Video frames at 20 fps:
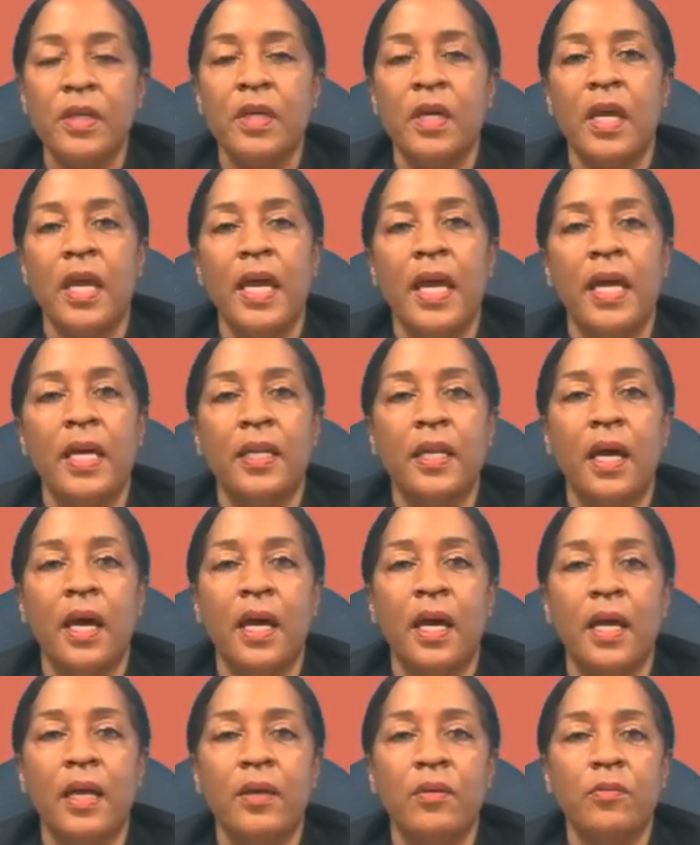And
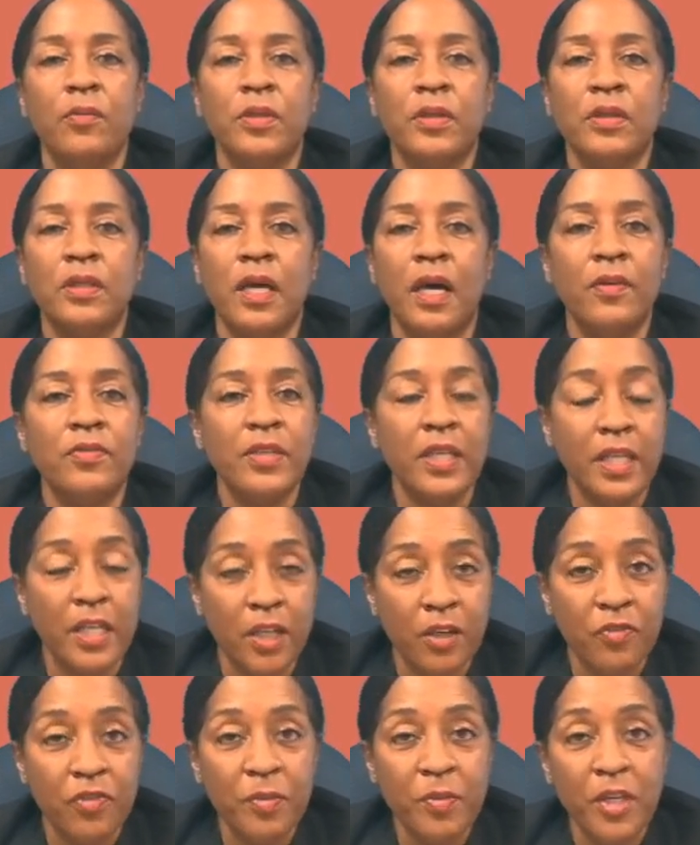I would love to
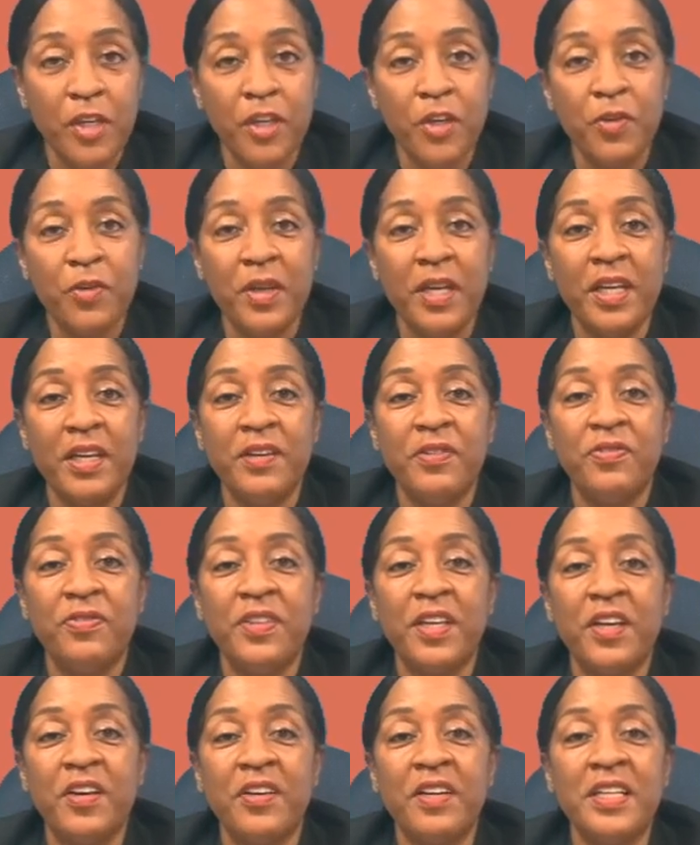hear from you. If
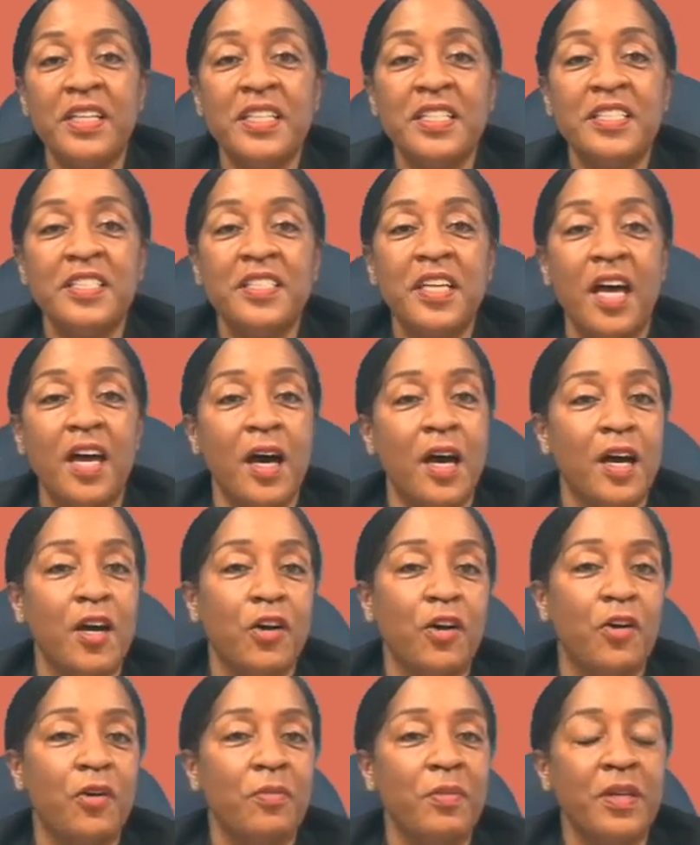there's
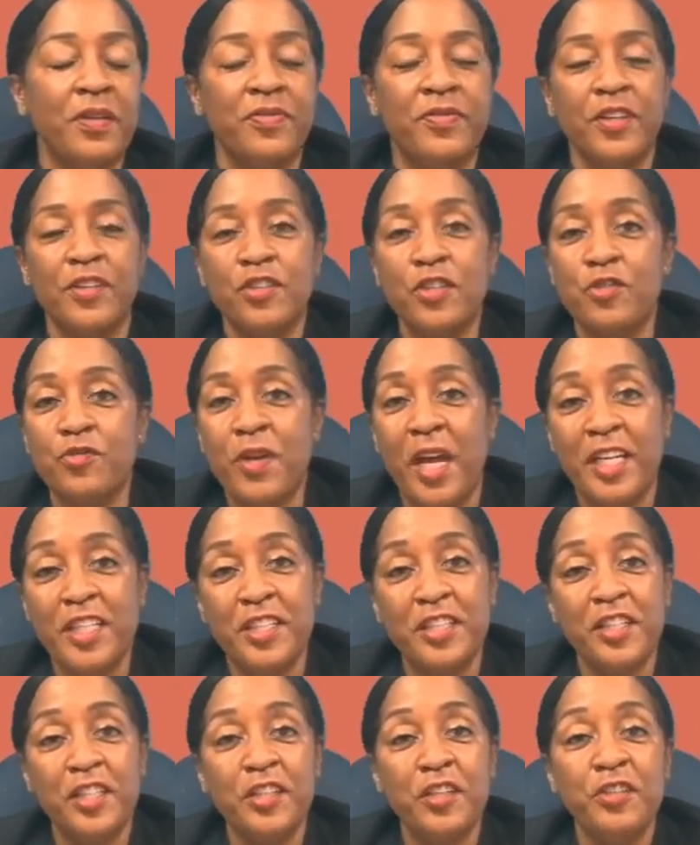a strategy
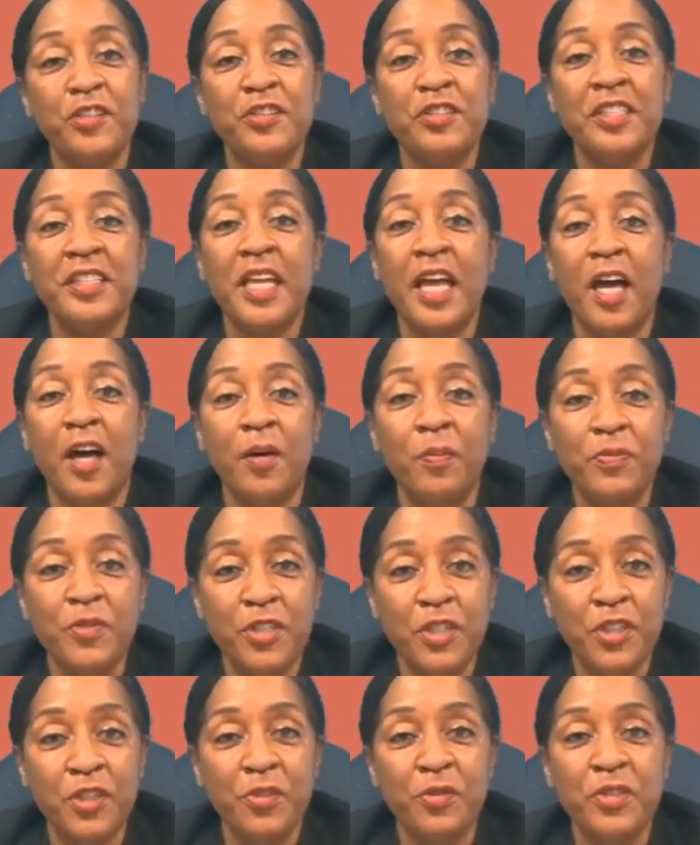that you used that helped
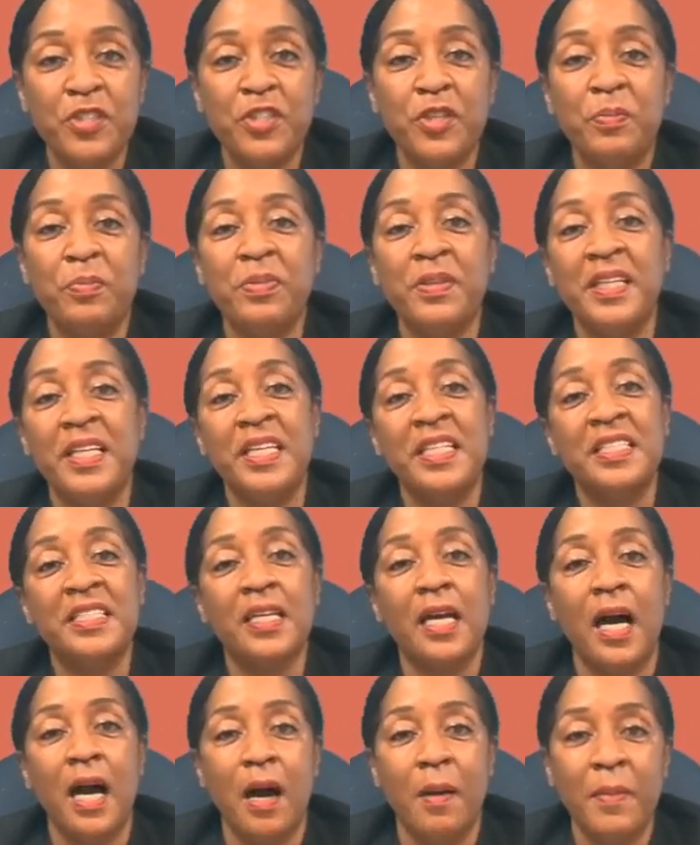you, would you please
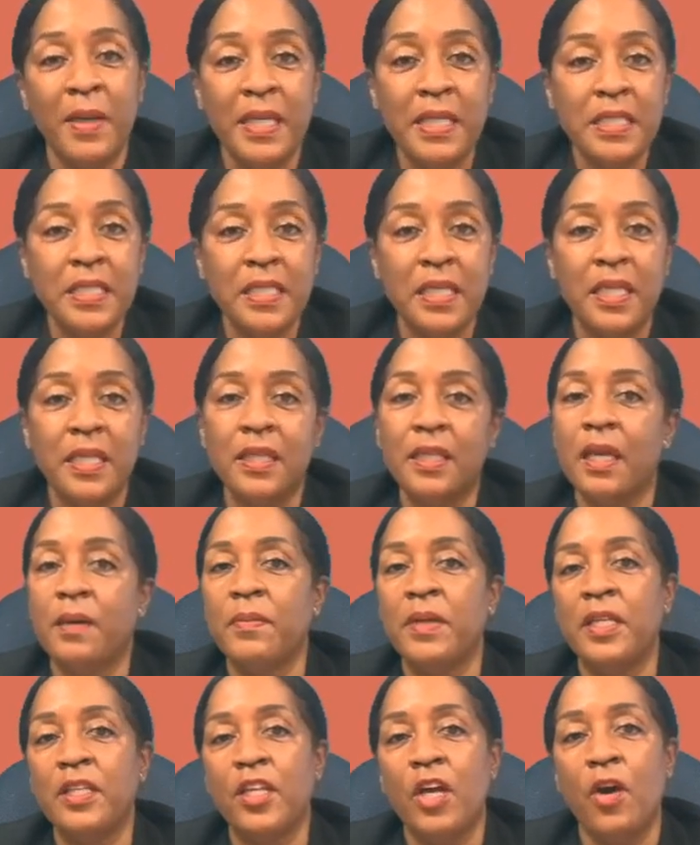comment and let
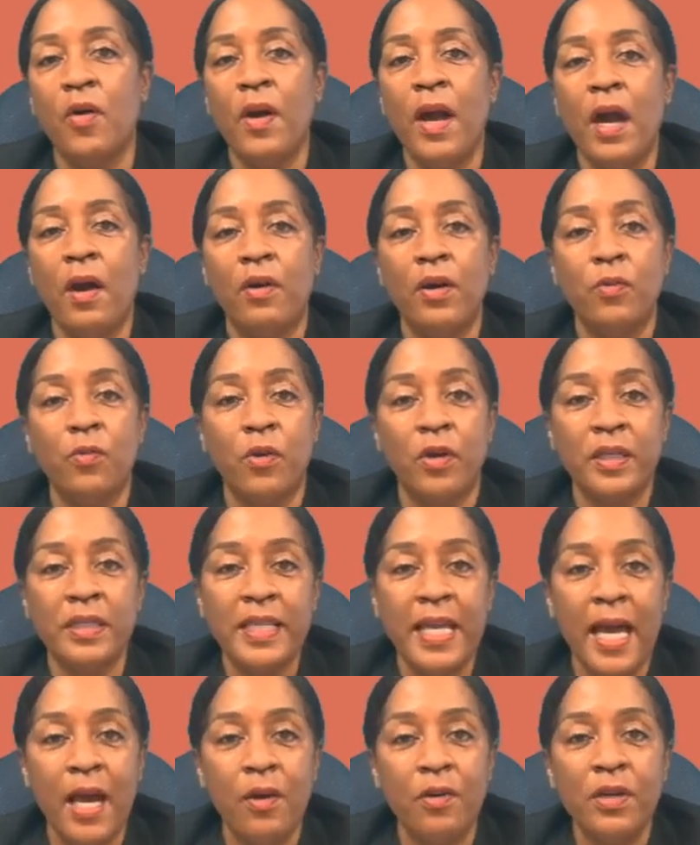me know how it worked
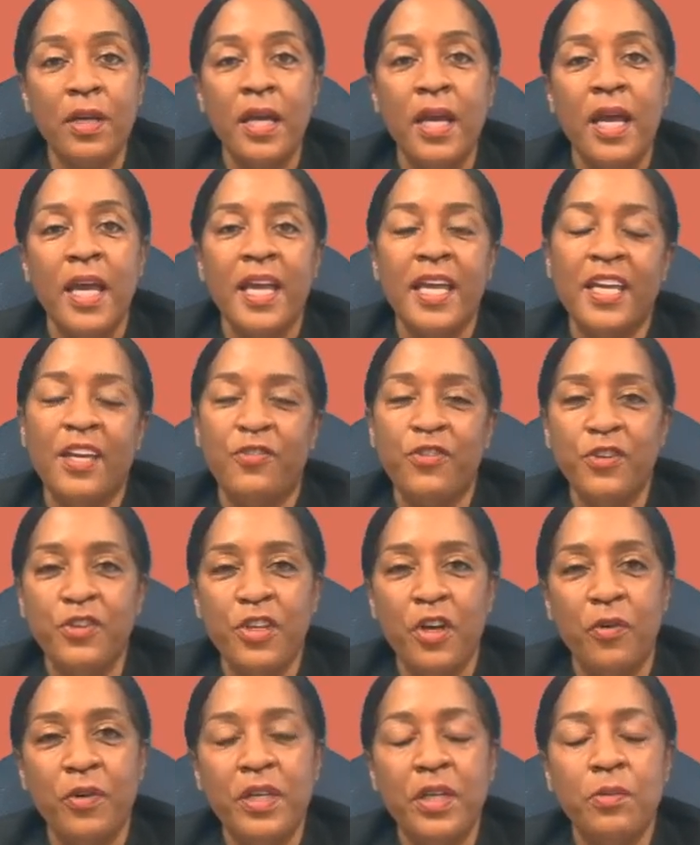out. If you
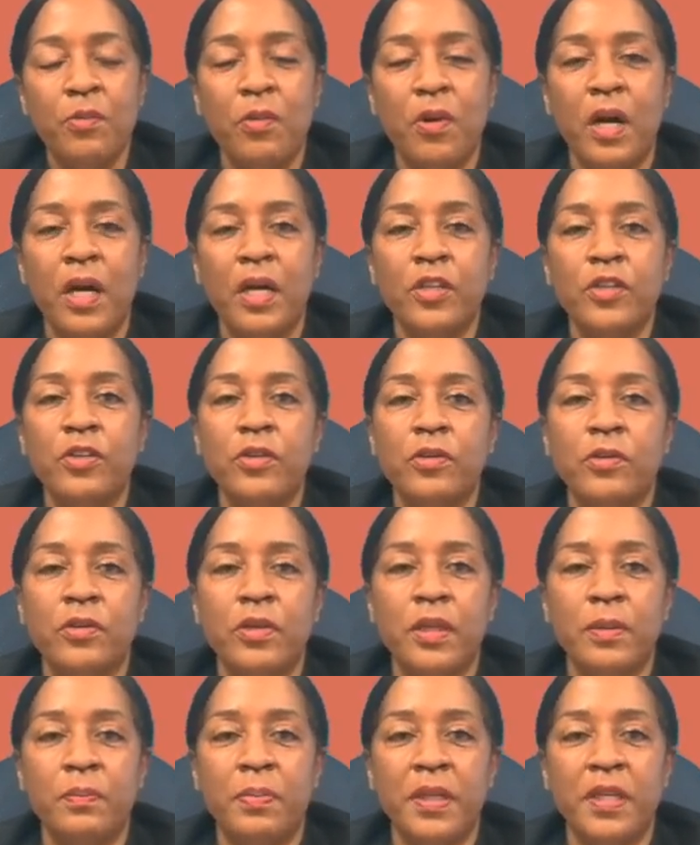know anyone who
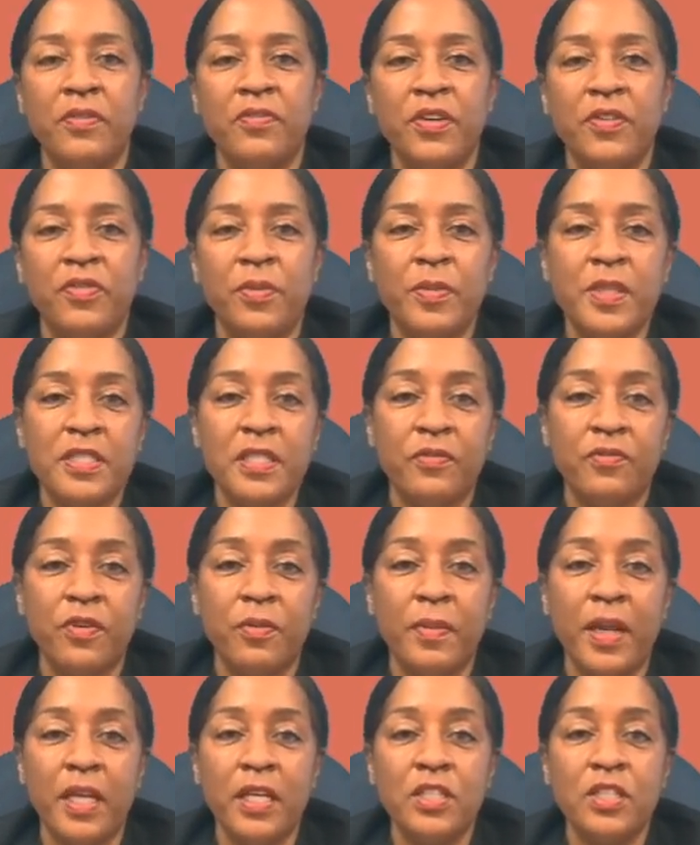could benefit from this
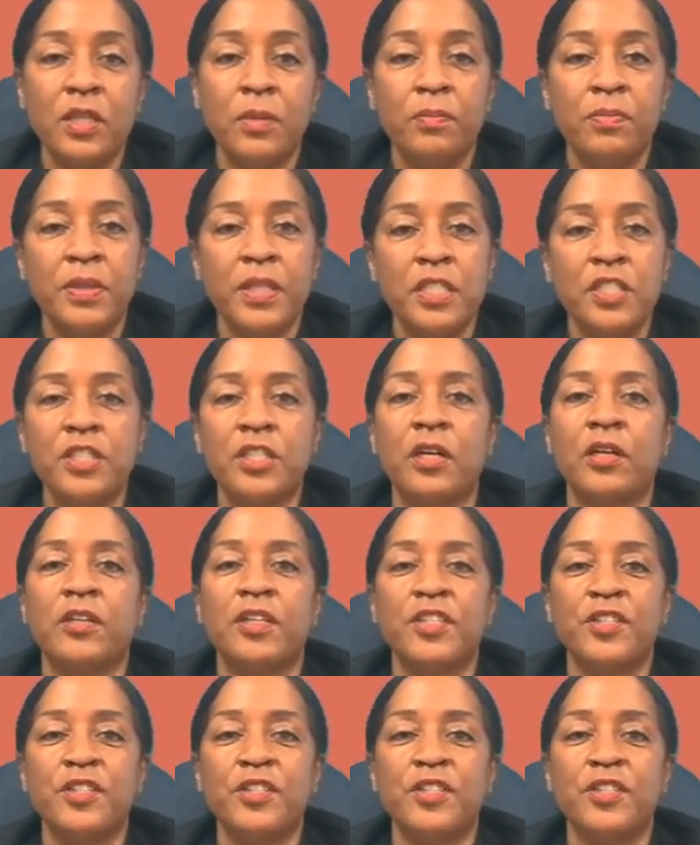information, please share this